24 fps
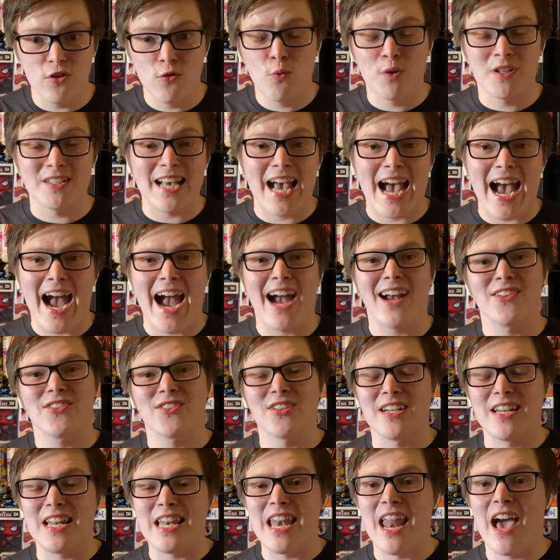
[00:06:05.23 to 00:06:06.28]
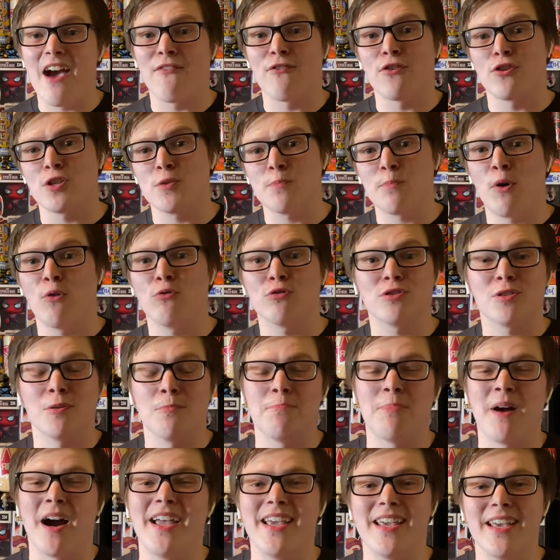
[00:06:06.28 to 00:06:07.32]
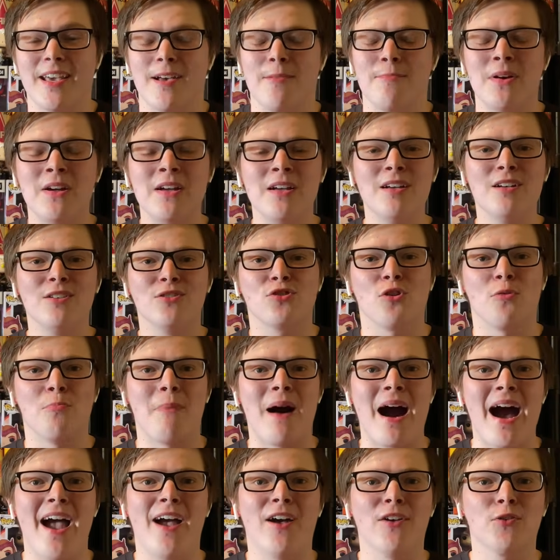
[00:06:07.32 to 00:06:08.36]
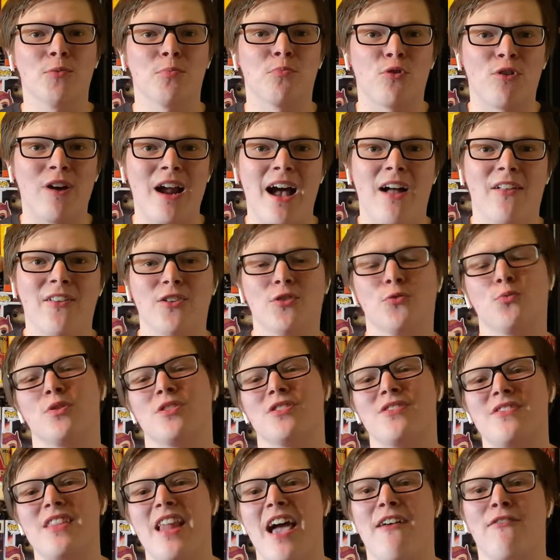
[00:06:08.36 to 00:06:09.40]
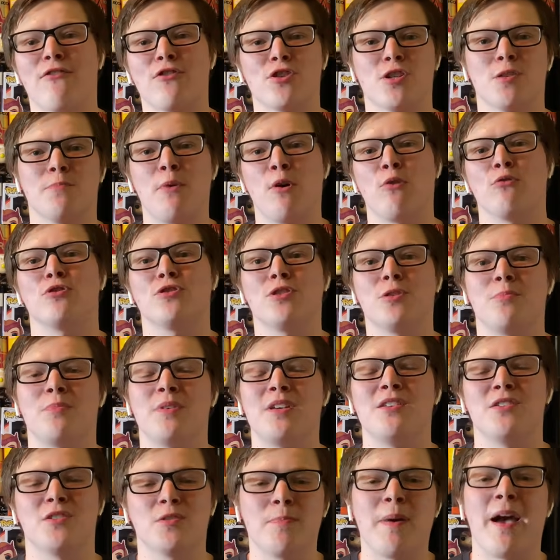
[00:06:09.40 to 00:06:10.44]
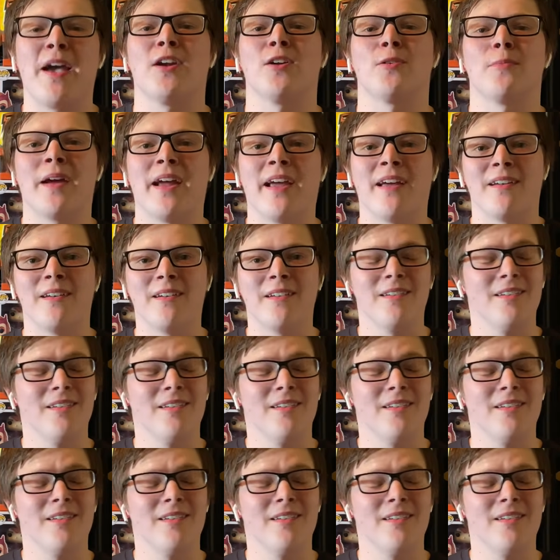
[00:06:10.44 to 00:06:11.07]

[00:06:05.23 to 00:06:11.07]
was actually never supposed to bite him. So Miles Morales was never supposed to be Spider-Man.